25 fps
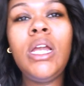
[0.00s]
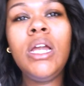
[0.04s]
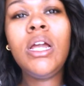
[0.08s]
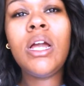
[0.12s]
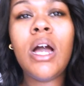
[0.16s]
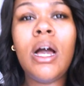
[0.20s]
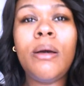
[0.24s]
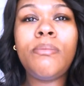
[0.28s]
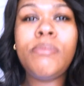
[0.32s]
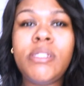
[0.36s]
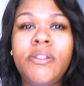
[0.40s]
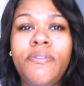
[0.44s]

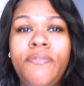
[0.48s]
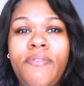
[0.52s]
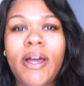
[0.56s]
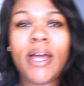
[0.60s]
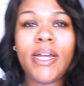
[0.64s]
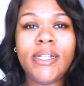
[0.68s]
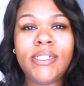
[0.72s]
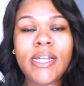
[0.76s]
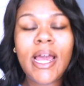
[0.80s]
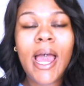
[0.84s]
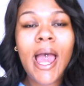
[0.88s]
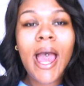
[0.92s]
come to
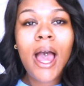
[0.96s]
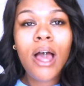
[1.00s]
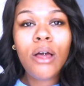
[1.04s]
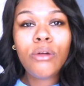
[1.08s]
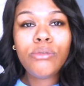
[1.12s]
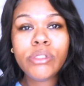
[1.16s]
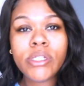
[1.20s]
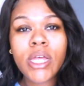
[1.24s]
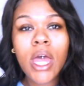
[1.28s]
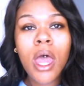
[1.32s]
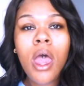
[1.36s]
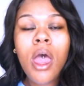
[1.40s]
find
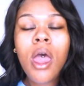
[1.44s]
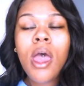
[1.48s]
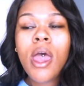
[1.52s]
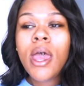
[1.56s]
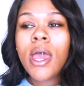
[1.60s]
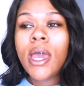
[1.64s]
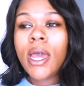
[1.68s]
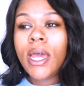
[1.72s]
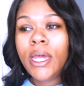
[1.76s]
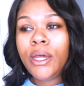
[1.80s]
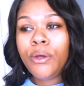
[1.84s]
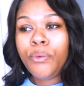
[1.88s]
out
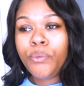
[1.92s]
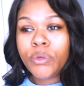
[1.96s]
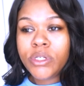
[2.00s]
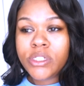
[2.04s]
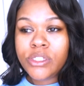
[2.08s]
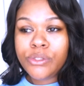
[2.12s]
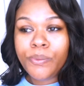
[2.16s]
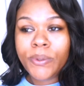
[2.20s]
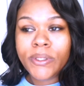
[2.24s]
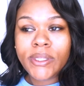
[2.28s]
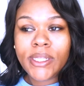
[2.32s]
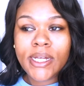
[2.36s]
it
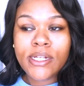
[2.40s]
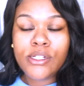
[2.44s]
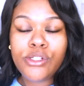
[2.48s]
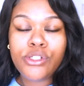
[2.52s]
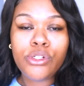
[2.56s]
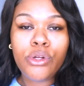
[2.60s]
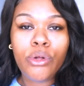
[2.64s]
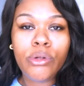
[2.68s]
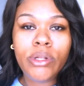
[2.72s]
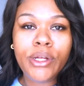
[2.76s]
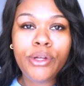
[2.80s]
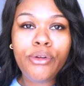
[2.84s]
was with a
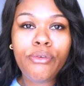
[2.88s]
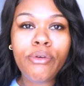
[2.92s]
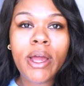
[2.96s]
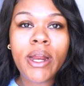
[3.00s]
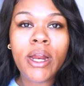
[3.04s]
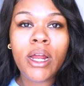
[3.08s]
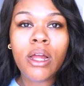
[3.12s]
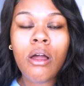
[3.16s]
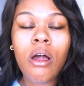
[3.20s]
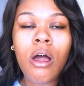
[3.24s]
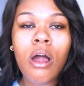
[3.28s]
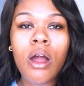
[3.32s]
stolen
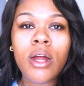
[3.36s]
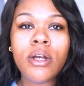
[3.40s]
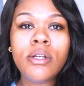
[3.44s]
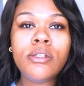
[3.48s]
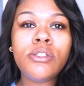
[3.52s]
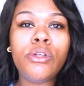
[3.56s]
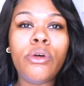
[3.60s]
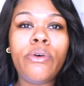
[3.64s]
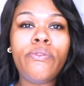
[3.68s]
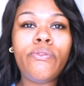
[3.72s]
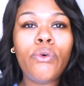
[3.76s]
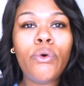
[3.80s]
credit card.
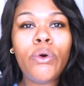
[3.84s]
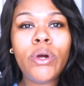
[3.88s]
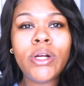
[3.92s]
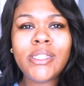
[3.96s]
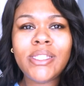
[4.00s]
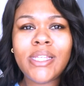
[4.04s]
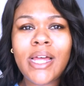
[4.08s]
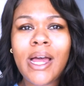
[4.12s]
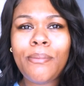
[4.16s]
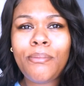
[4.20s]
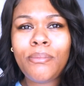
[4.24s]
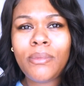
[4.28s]
So of
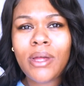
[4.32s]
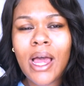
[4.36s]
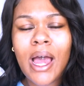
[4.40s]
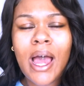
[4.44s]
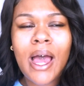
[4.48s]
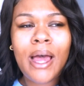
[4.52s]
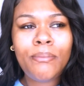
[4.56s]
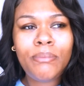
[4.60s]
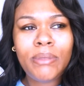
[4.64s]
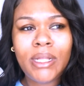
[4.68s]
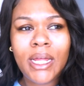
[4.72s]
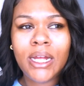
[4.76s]
course, I'm,
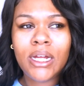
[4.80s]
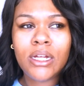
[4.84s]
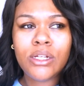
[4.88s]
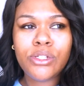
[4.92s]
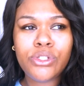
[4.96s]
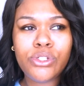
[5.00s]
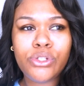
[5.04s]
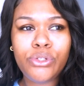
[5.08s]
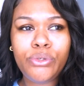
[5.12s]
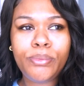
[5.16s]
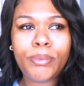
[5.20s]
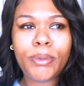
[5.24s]
I'm like a
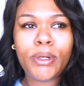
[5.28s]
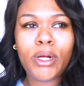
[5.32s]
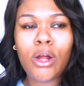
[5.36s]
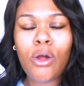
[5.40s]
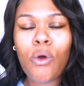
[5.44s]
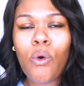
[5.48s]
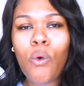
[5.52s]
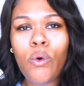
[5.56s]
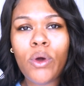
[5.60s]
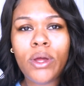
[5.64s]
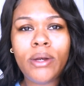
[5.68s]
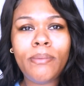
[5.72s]

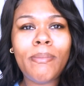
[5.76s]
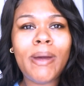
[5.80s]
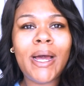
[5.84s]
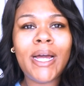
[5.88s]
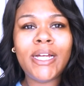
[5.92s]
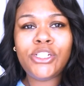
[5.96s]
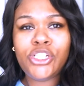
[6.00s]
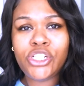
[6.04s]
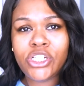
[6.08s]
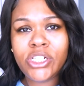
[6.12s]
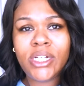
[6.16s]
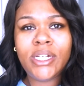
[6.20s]
super on
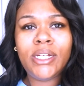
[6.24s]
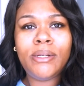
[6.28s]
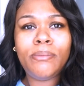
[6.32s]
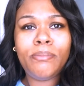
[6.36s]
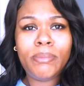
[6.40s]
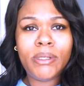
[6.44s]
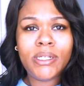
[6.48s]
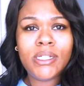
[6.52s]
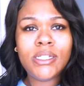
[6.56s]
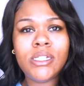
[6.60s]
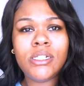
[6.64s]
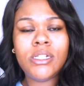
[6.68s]
my
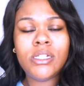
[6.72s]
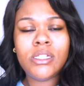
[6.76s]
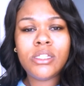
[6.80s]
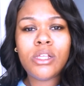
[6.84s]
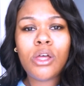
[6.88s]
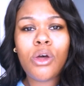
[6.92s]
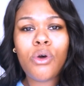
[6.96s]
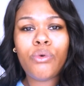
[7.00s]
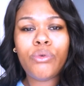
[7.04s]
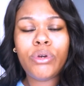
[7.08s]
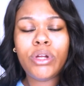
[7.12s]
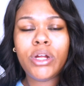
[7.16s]
shit business
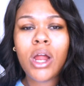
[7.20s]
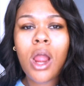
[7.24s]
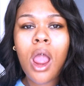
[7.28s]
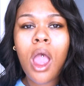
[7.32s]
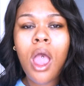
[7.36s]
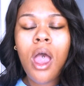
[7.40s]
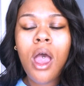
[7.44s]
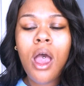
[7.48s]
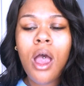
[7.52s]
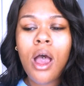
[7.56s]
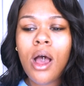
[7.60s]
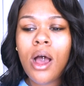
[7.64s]
owner.
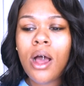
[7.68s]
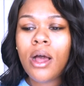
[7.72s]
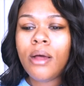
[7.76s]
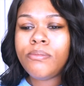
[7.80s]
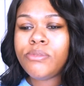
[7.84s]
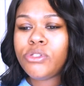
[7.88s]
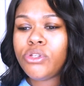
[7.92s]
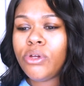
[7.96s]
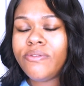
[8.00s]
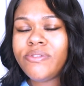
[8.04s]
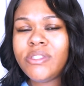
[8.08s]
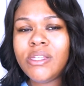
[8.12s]

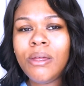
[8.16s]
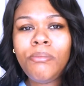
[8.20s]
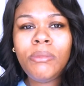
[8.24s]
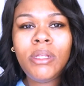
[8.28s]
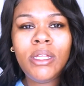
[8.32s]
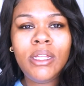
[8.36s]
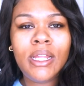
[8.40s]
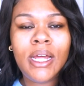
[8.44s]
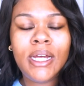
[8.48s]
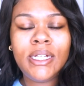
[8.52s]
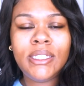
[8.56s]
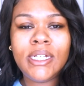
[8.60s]
Um, so if
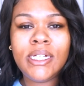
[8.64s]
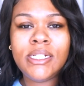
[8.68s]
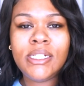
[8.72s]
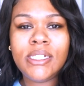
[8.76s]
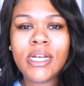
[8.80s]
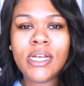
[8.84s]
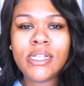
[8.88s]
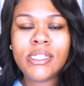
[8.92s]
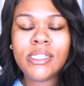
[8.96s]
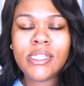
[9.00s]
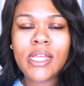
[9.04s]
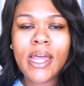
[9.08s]
something like that
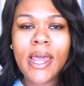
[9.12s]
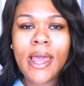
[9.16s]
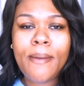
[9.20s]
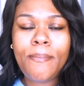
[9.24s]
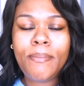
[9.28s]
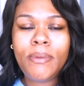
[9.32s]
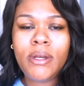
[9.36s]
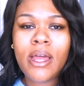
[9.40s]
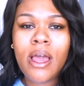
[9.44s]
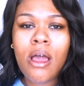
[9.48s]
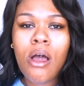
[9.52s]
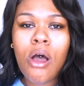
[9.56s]
does
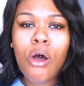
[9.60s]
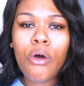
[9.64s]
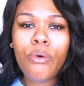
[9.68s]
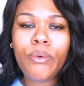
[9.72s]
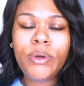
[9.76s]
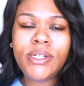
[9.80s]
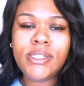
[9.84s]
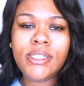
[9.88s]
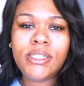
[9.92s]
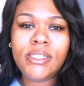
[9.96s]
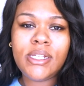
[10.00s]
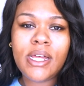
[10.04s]
happen, I
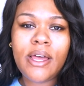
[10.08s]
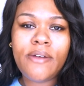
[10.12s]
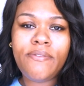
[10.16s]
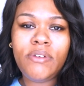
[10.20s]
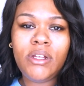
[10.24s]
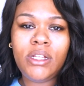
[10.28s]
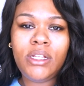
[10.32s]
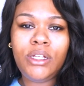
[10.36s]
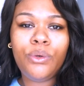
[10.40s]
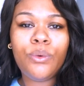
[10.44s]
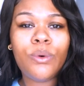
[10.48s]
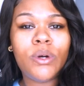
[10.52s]
always
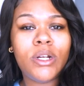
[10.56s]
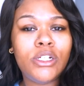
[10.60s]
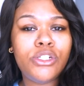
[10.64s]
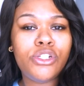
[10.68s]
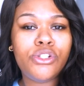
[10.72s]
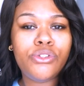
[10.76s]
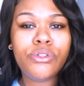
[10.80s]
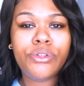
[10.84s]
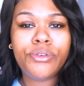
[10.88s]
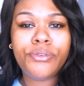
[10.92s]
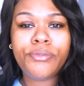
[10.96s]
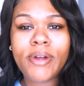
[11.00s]
definitely want
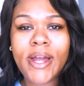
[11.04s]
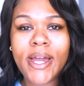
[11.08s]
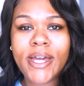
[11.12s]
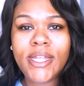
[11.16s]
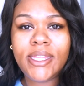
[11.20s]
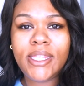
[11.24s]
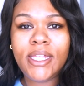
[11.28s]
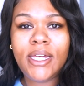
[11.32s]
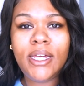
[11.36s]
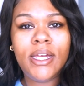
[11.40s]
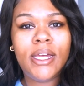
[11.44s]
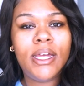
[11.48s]
to do the
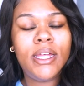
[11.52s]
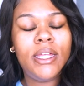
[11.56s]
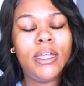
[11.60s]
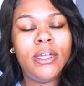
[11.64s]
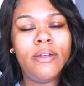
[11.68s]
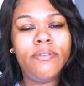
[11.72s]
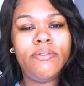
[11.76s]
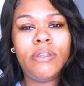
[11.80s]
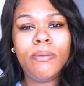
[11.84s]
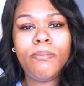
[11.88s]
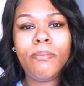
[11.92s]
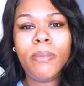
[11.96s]
right thing and
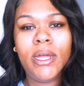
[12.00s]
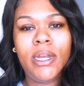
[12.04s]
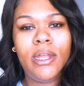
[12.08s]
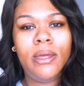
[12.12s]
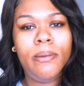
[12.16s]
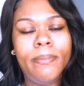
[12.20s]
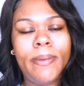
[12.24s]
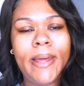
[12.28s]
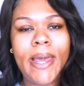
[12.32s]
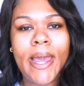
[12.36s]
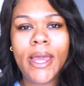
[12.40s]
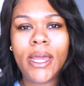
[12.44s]
give the
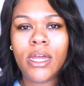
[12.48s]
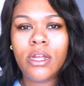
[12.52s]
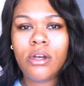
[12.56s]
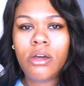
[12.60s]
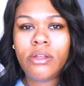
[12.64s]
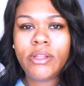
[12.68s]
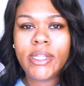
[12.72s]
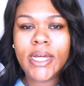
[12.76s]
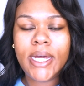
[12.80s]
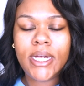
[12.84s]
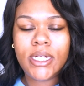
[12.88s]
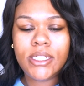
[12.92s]
money back and
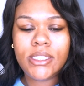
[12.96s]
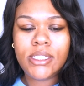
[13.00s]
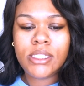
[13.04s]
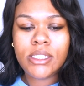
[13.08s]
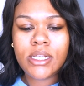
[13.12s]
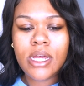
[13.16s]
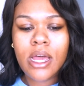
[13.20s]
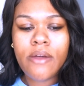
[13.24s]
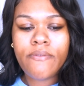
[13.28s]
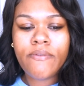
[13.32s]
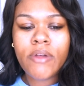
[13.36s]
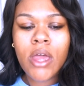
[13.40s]
all that good
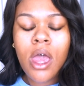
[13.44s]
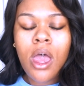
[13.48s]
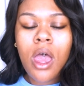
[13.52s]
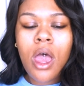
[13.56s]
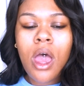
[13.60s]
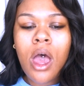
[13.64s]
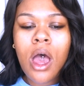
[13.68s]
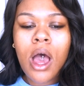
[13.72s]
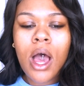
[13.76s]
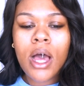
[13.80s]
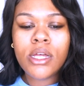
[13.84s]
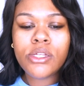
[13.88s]

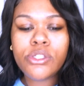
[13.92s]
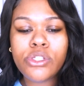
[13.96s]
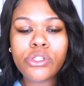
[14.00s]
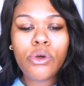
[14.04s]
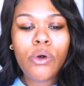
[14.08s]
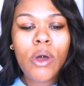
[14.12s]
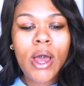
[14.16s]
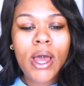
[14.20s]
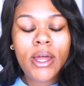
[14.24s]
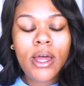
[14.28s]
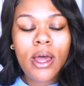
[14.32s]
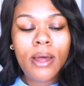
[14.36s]
stuff. Uh,
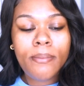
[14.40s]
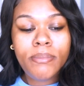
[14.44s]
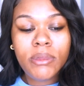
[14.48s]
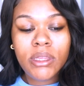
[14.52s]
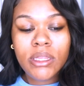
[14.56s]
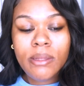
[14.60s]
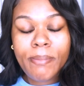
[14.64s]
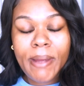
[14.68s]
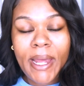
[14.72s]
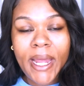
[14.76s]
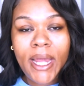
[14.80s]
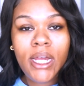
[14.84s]
so I,
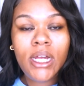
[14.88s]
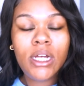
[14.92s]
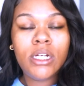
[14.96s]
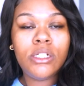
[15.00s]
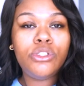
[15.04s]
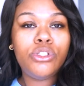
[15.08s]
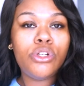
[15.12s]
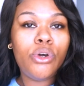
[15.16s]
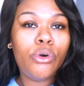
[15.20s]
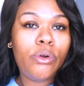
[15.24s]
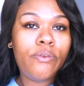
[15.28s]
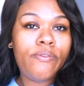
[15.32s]
uh, the
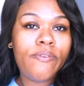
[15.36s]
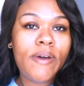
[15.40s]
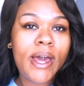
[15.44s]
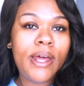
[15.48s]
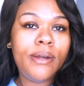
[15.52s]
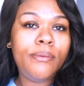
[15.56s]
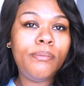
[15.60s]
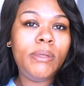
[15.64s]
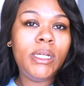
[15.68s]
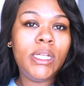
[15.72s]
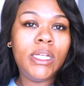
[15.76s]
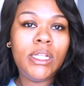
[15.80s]
bank
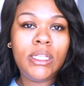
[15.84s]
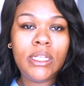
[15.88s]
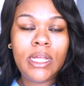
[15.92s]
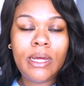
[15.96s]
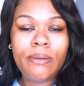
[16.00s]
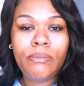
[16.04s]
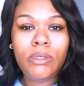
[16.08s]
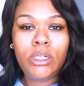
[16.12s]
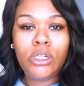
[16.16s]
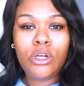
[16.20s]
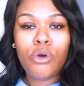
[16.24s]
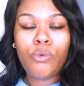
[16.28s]
notified me and
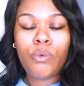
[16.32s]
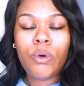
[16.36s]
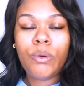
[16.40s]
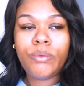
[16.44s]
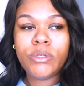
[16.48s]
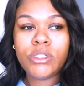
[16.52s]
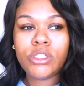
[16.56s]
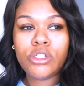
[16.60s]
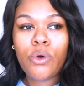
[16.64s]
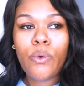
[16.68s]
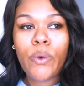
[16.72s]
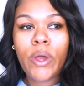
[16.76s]
let me know what
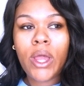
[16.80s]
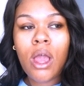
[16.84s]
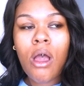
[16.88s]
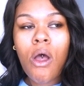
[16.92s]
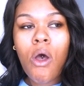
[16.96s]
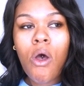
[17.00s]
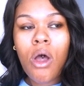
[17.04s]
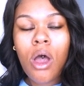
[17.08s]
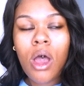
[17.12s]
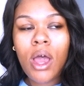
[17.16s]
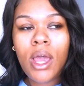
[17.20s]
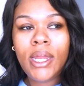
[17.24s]
was going
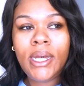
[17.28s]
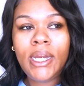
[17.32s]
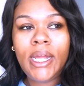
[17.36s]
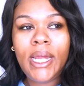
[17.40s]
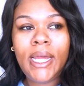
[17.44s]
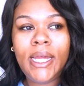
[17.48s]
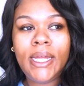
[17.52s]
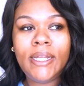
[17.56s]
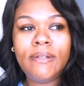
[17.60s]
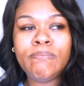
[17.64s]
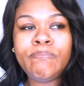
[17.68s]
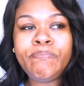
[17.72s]
on
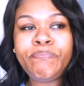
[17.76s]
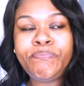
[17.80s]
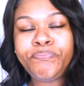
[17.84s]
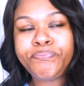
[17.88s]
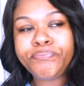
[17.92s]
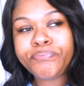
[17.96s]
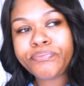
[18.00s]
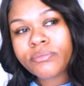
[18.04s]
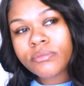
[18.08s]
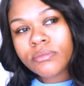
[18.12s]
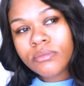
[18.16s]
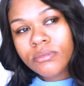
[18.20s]
and
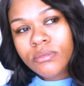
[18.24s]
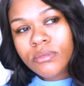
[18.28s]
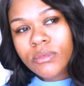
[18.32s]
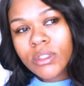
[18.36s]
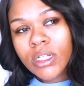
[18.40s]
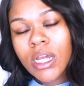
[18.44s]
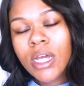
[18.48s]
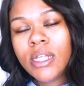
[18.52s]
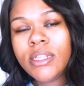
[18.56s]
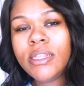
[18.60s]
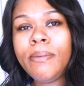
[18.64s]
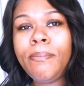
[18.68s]

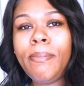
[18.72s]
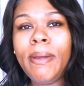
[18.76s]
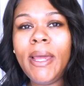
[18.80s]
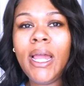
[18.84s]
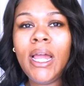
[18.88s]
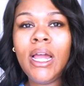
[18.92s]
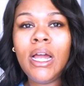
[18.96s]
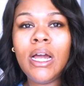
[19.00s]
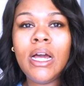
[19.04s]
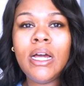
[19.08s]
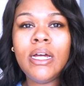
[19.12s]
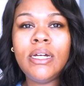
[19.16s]
the
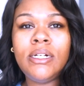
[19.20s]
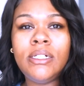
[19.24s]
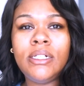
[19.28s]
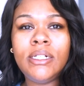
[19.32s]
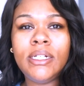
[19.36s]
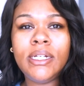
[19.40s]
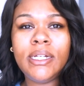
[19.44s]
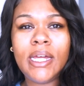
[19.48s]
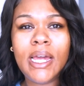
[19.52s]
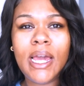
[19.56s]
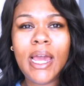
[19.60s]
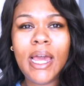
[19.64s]
bank
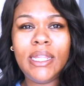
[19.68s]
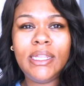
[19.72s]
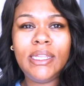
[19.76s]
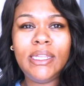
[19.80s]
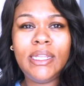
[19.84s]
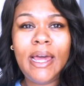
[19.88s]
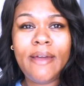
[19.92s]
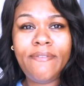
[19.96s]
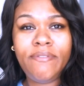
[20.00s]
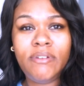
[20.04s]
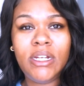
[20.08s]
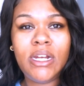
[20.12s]

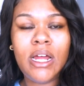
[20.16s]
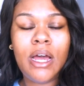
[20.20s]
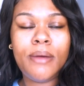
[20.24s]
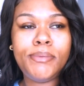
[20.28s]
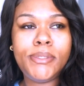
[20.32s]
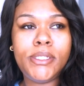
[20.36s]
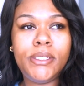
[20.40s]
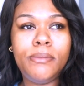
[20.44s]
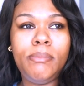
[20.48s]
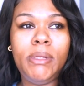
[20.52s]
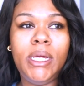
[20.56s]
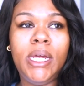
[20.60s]
left it
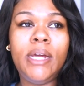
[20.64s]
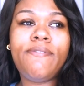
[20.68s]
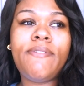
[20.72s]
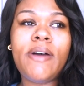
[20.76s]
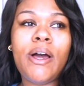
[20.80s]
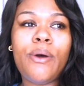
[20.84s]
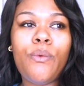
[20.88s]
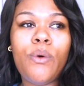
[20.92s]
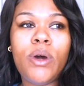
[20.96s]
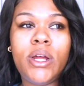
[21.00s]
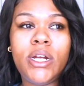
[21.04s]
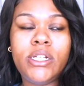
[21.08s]
up to me if
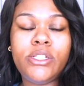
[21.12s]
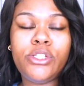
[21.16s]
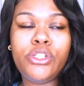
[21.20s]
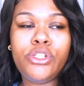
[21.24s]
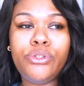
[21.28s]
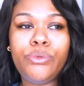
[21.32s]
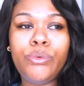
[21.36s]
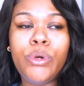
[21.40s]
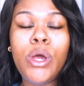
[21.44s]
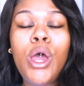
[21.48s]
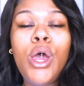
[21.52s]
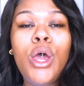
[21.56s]
I wanted
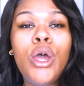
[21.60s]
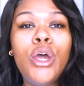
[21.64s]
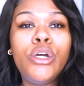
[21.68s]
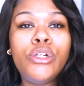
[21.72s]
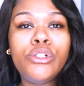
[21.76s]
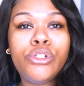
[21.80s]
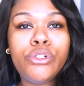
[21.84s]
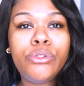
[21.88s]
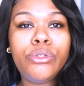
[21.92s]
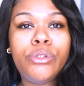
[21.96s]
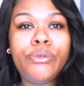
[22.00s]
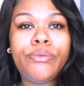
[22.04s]
to
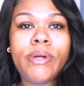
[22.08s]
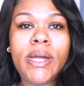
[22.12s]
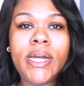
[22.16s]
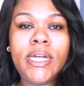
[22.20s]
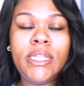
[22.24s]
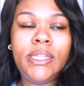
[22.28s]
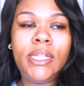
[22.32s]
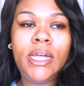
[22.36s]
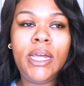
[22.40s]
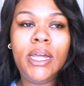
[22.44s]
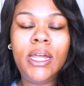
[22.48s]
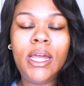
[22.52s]
do the
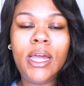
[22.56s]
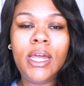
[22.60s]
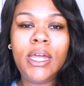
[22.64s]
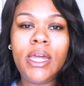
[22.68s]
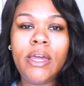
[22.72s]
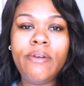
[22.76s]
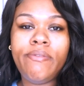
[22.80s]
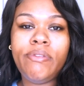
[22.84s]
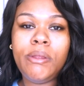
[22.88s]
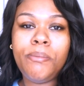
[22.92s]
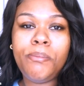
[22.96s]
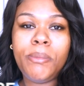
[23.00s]
right thing and
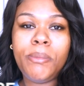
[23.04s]
give the